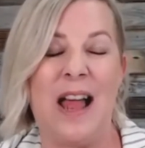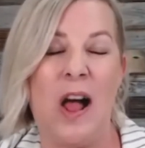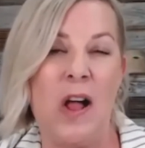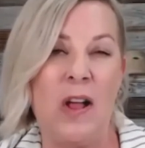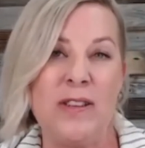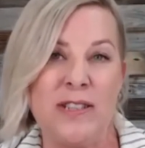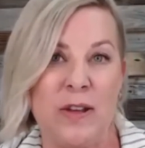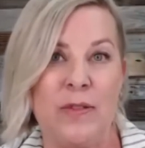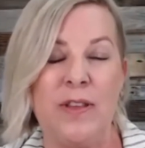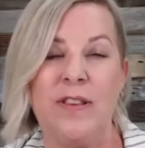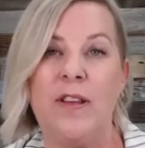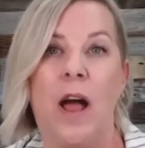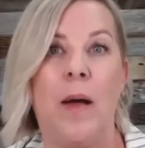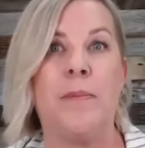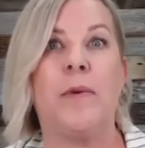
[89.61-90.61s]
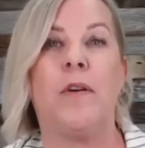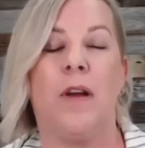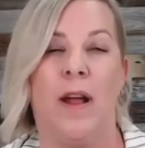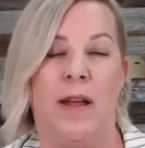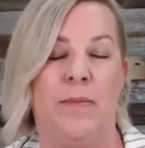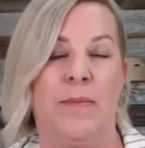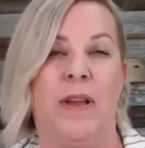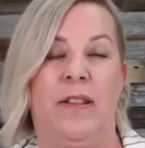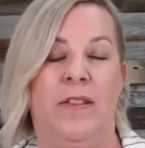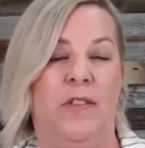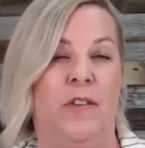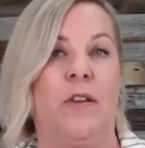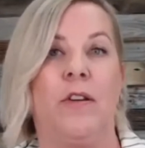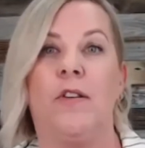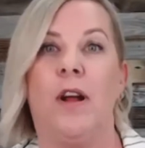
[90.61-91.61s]
also the top crime
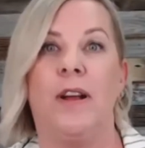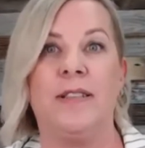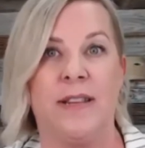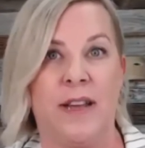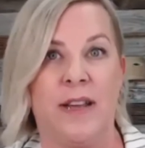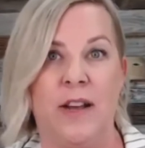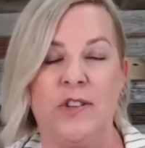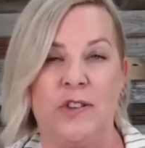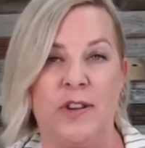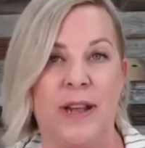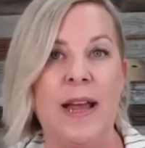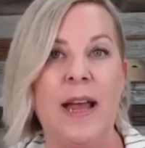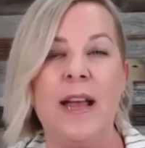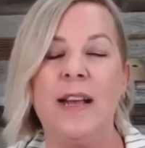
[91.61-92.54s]
concern across the country.